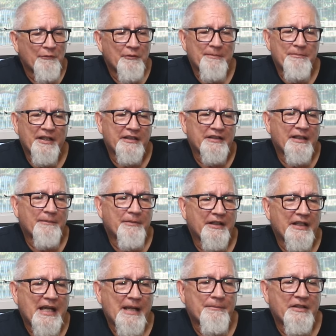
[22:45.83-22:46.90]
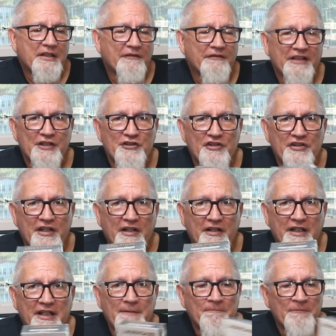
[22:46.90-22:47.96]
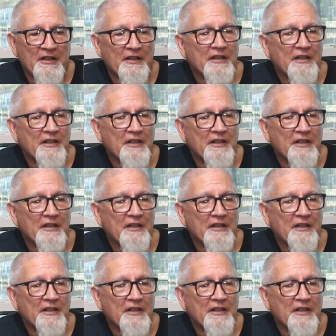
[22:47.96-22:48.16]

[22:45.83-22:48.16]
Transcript: We picked up a copy of Legendary,